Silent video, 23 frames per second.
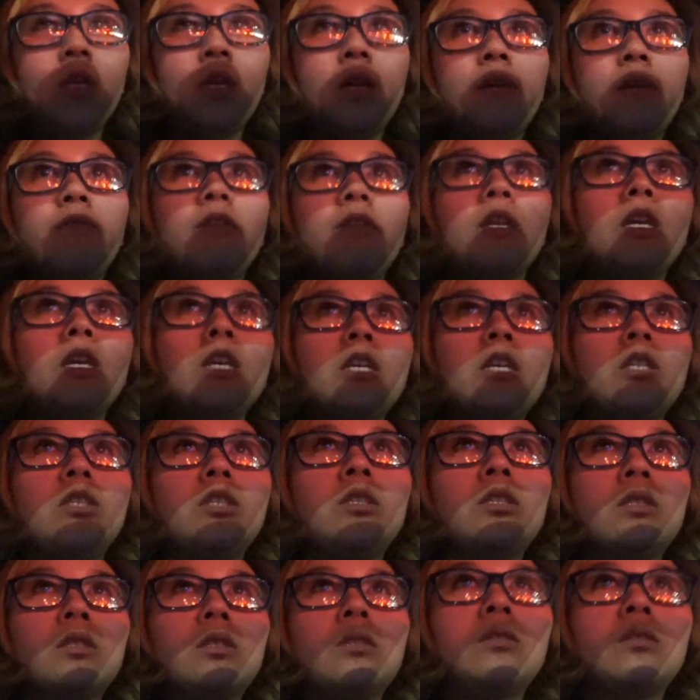if the
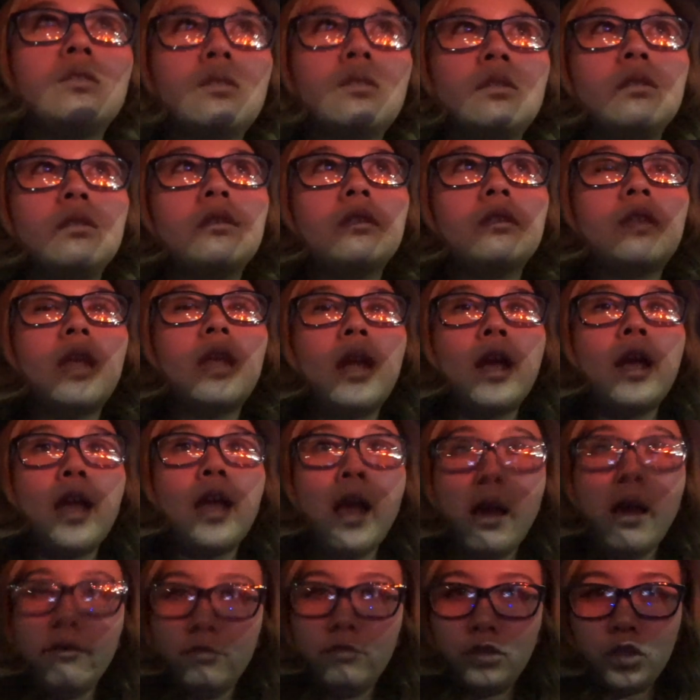keys that I
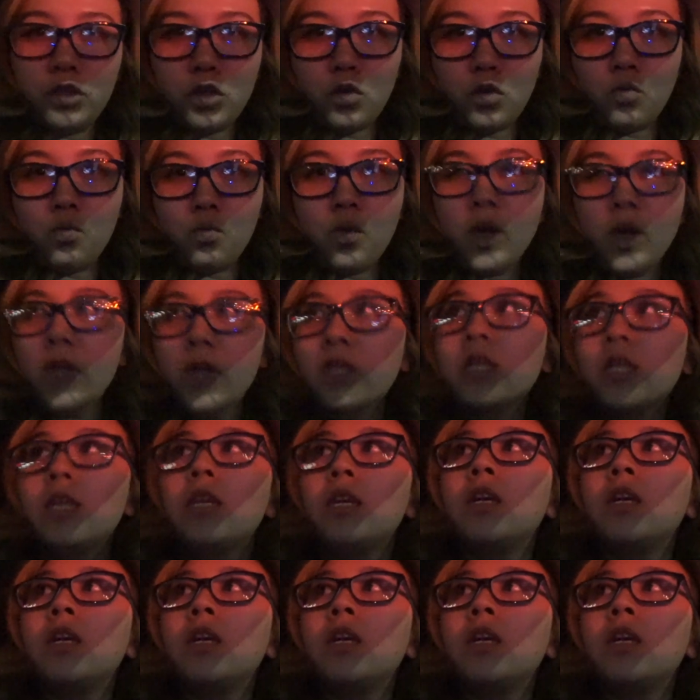have still work.